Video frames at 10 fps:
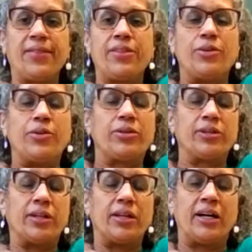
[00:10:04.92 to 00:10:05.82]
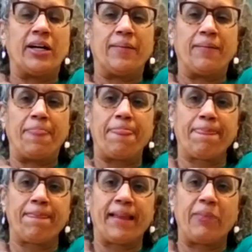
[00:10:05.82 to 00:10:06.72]
You could,
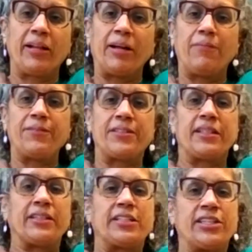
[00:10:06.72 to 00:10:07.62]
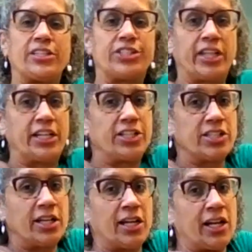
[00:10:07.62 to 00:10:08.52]
that will help facilitate the
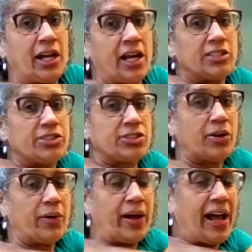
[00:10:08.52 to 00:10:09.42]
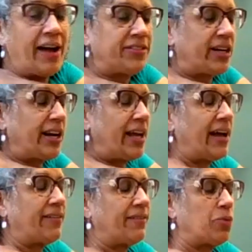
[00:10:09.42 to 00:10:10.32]
change. So after I
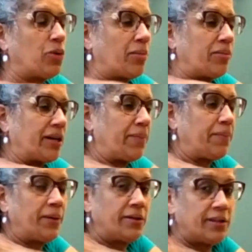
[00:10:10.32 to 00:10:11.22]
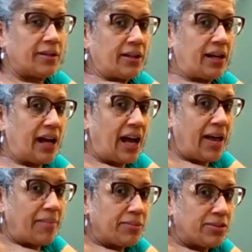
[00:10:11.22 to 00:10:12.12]
have warmed up,
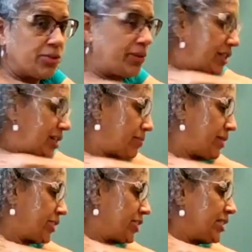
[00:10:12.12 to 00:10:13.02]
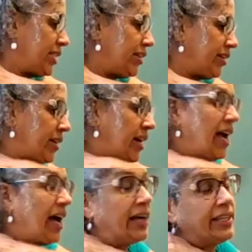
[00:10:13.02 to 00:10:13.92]
I'm doing the compressions here.
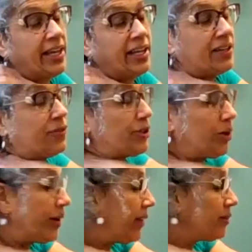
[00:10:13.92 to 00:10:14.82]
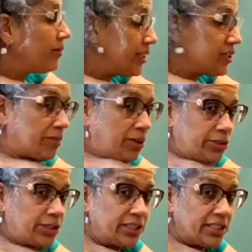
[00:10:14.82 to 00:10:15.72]
Again, if you don't have the range of
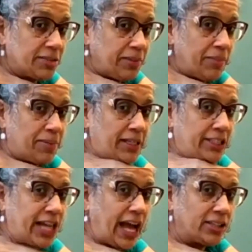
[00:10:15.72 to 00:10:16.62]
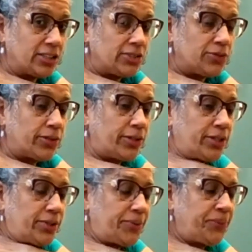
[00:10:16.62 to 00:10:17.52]
motion, this might be a challenge for
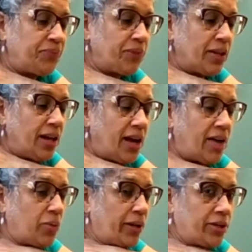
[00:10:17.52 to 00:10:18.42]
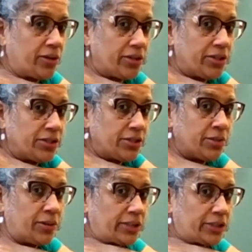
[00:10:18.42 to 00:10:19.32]
you. And what you can
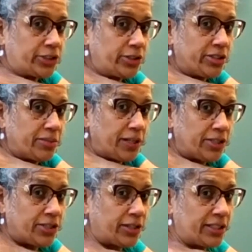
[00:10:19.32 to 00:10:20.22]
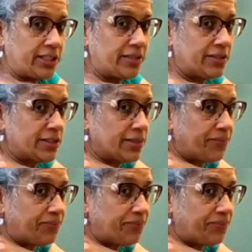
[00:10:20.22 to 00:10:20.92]
do, I'll show you some alternatives.